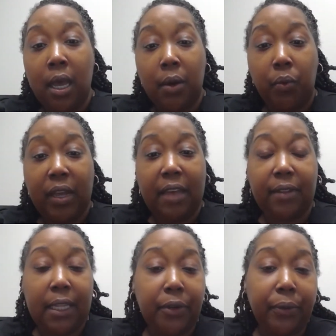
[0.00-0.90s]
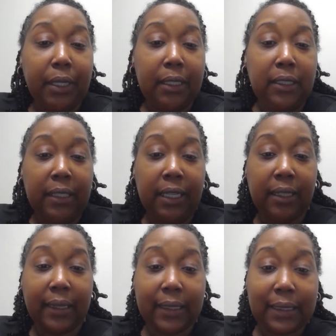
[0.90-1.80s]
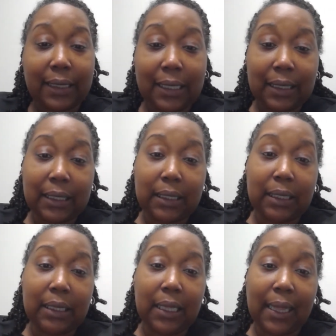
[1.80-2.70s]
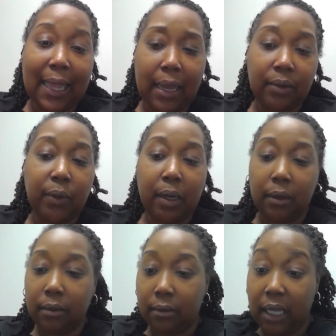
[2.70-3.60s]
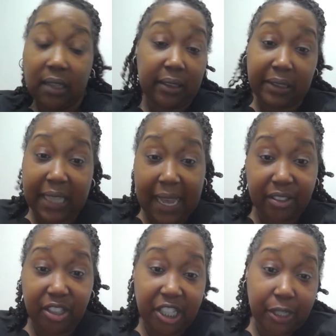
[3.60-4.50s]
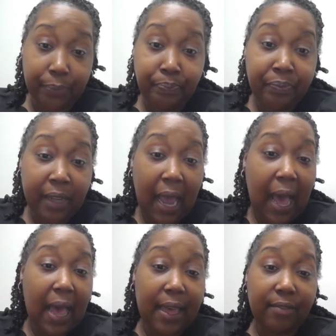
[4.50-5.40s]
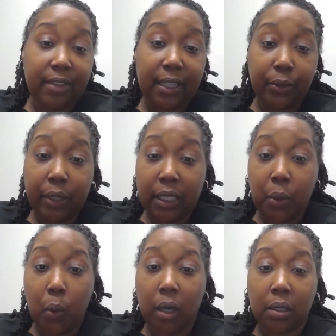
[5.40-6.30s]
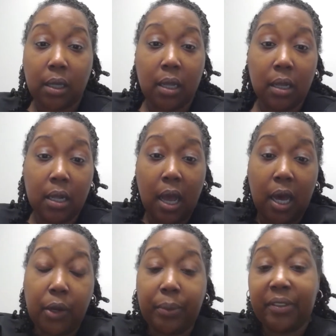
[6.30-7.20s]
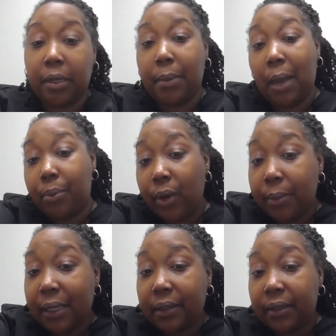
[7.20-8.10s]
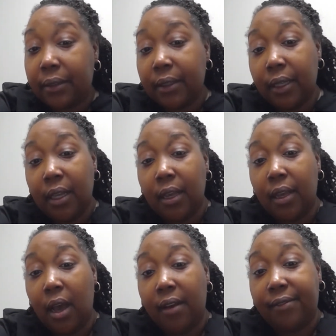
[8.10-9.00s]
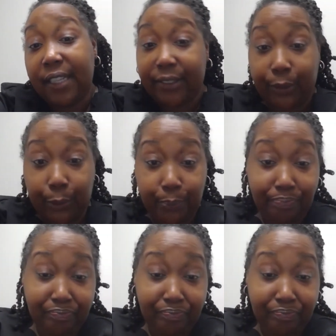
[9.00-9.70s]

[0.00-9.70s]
we have literally since last year, I have literally worked 100% of my appointments via Zoom.